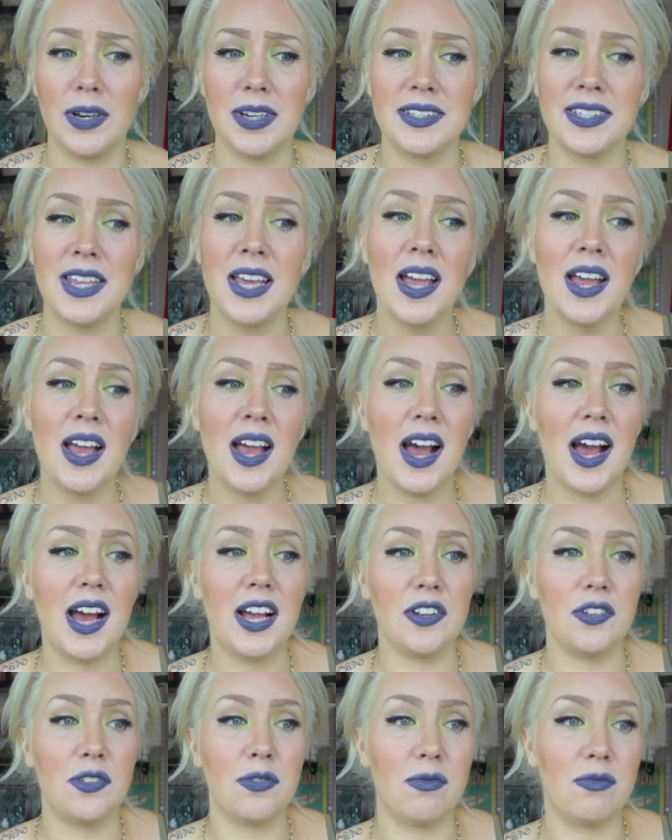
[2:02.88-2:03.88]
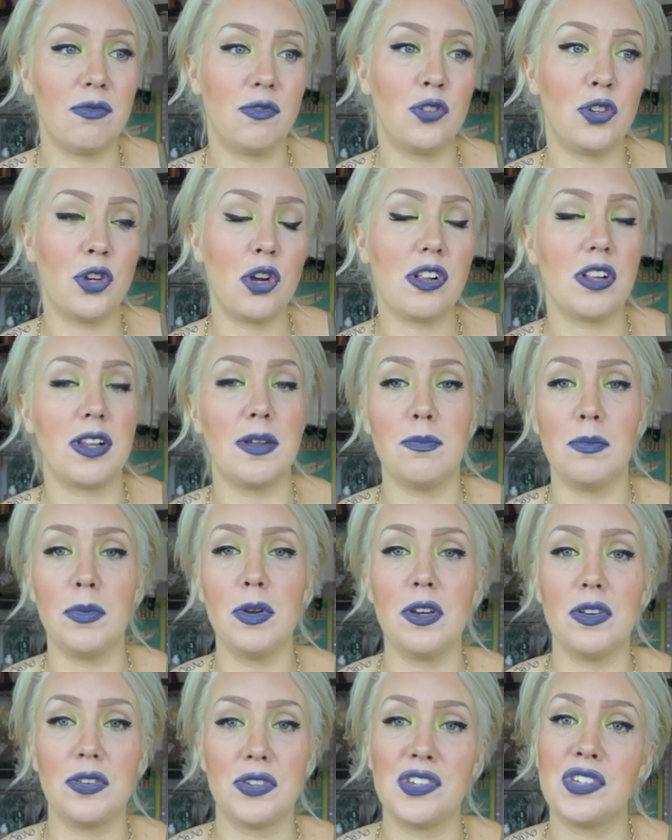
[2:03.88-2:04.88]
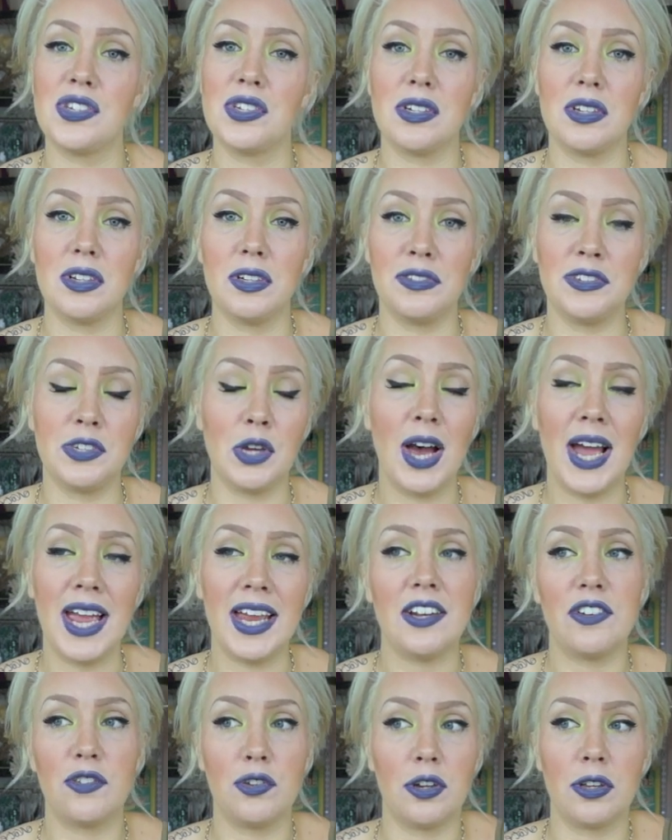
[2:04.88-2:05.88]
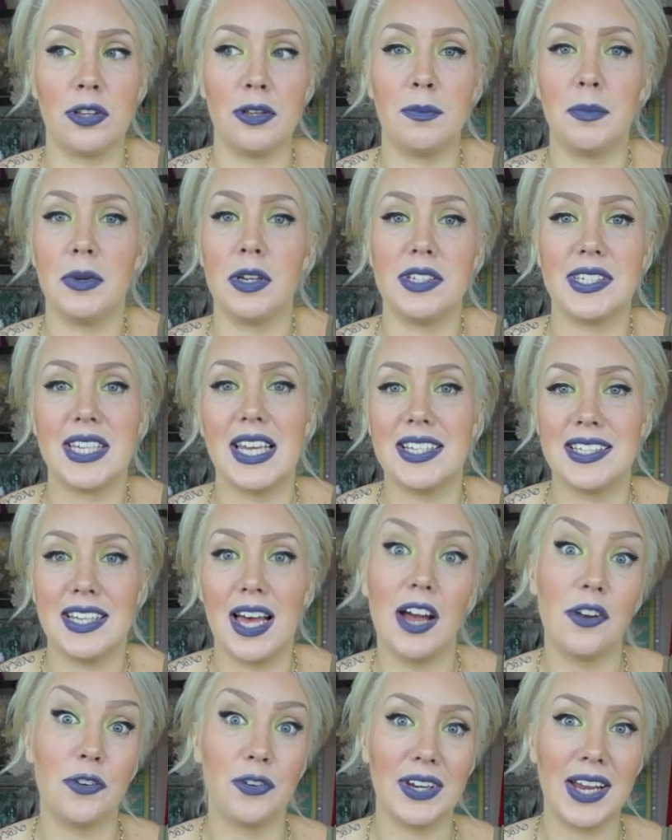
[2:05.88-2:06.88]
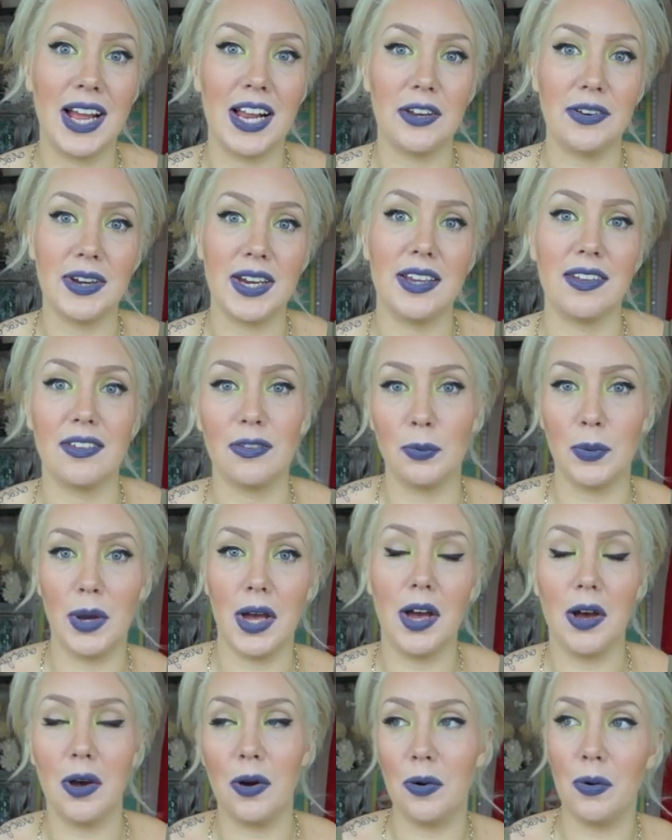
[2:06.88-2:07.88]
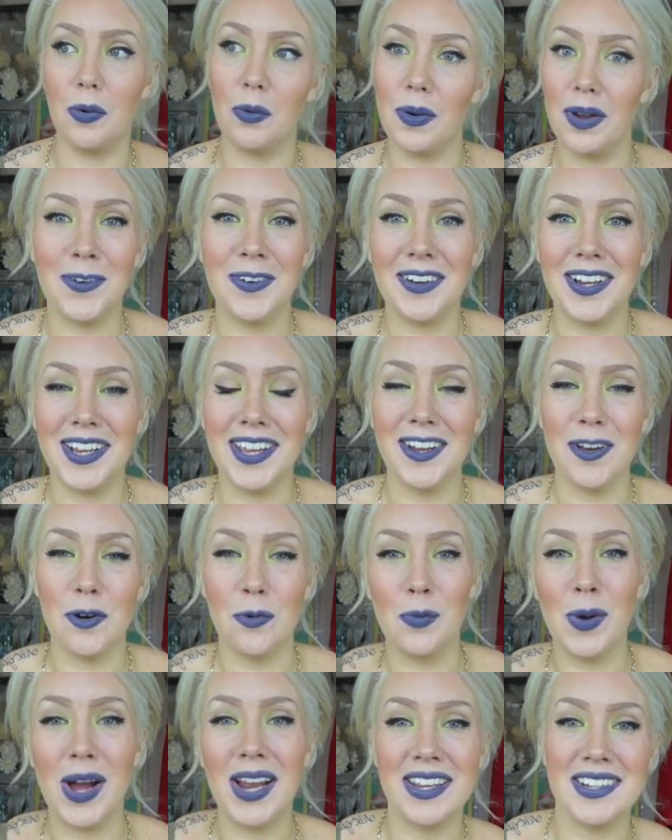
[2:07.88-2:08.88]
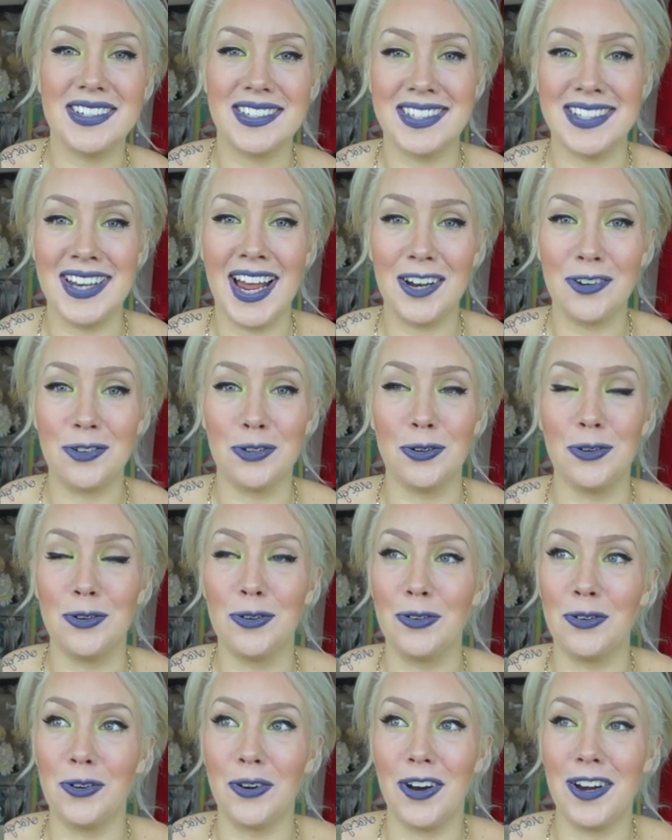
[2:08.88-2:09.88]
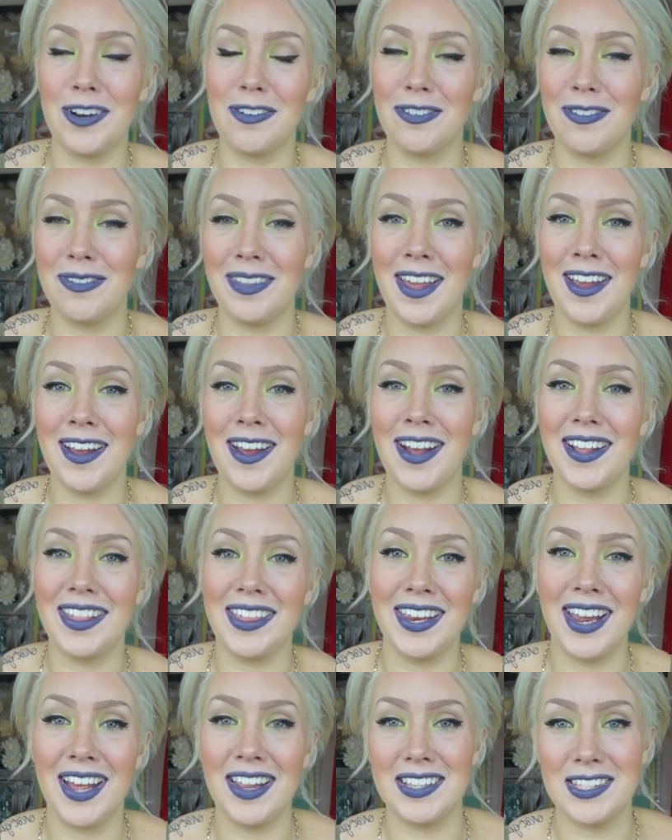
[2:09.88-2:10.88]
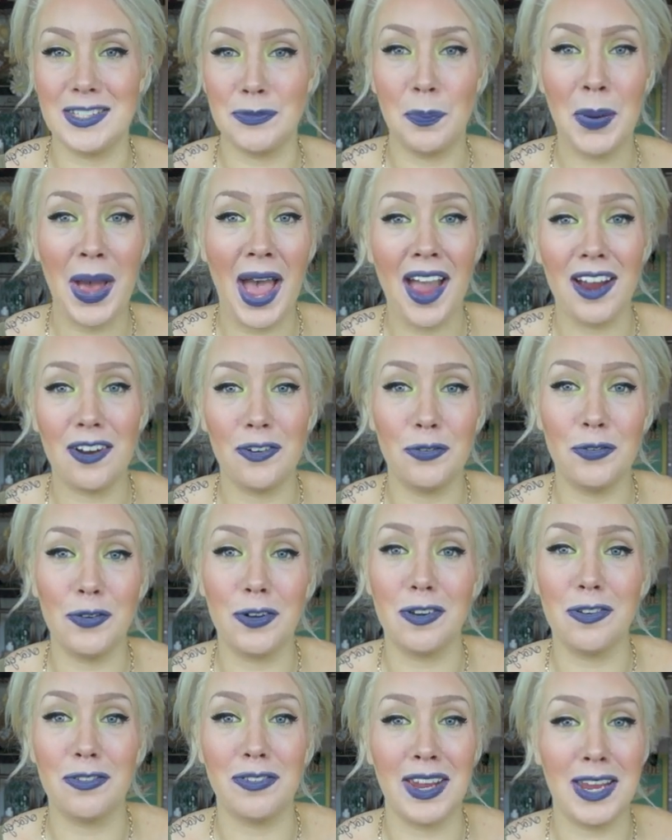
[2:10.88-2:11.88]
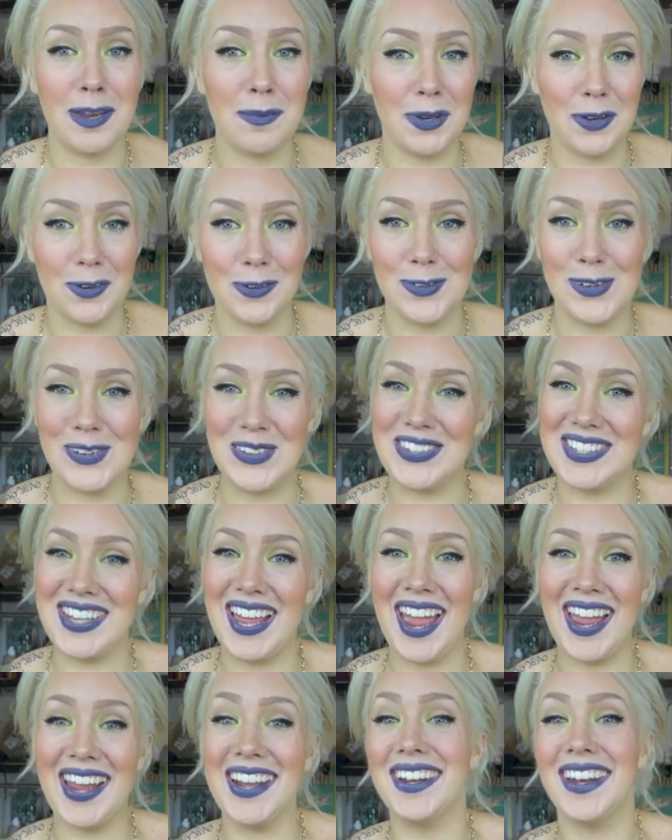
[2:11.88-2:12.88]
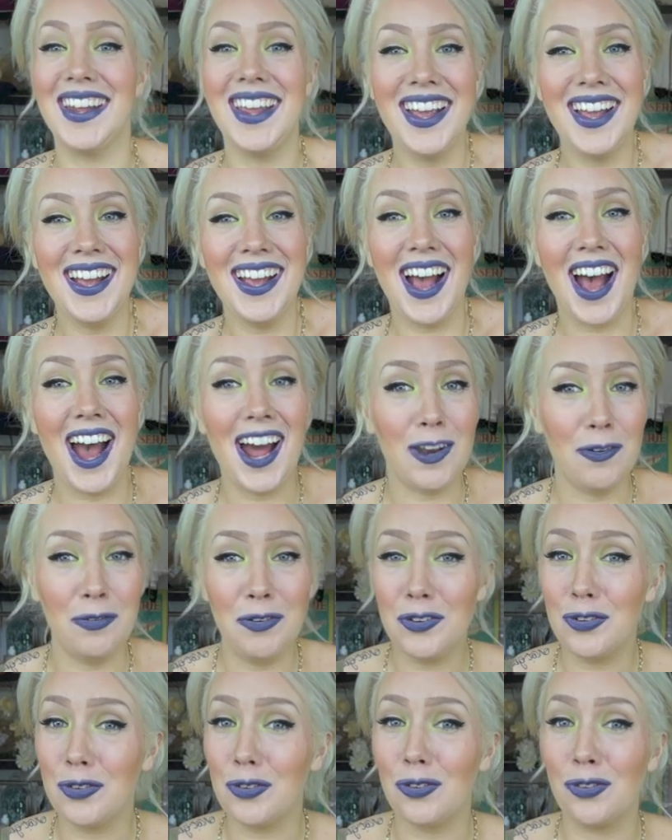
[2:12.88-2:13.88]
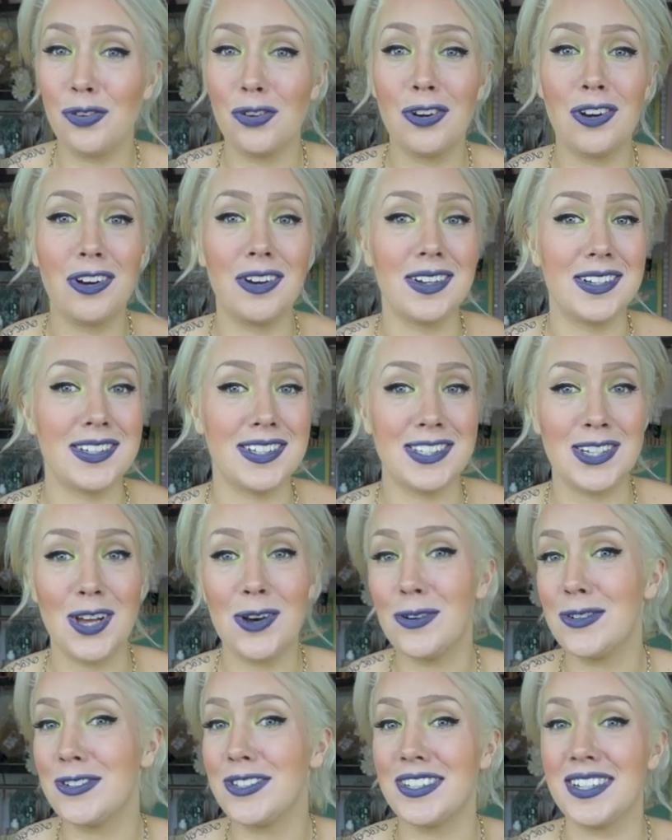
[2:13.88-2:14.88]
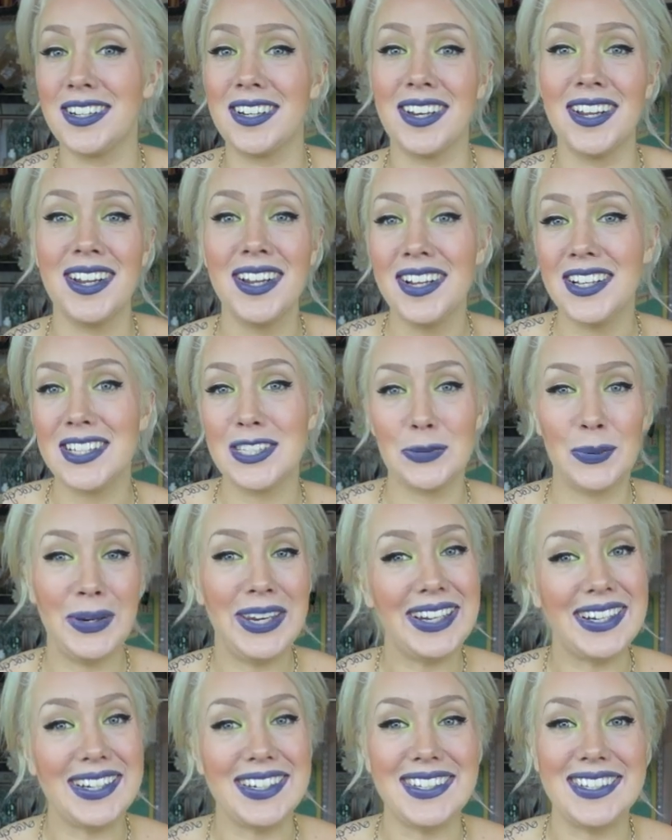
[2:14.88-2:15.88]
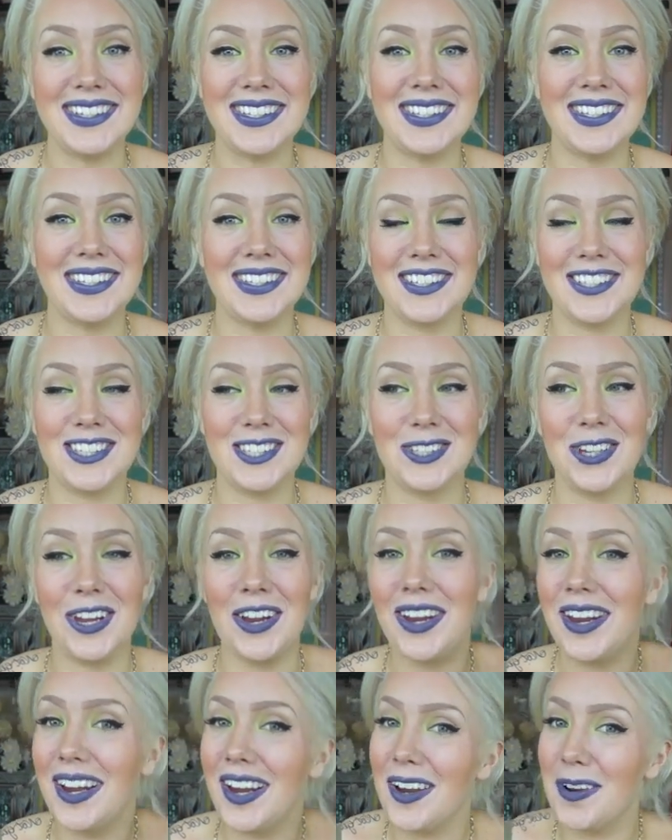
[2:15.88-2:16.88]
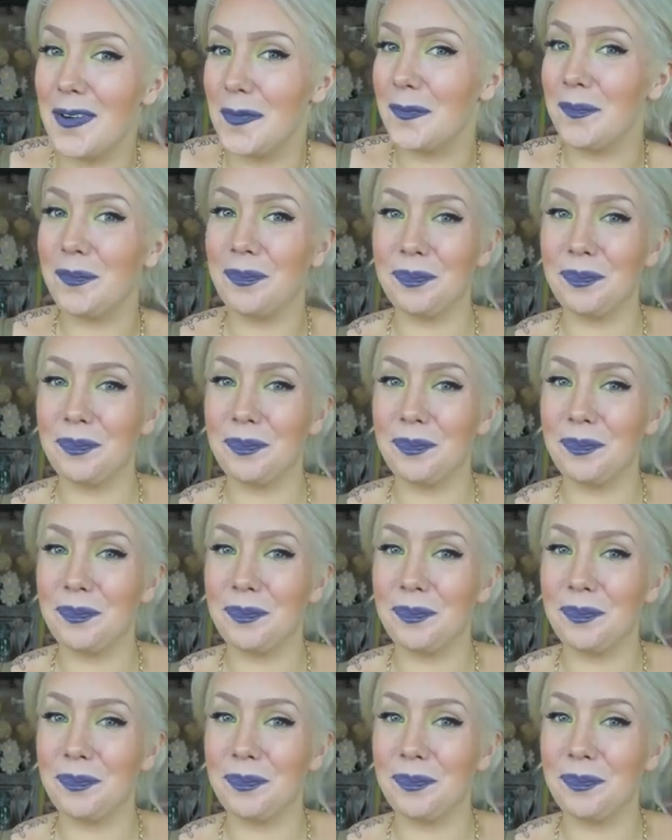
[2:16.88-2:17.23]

whereas a chocolate mousse, diet chocolate mousse has 100 calories. Well, one is natural, grown from the earth, the other is packed full of chemicals and artificial sugar and salt and sweeteners. So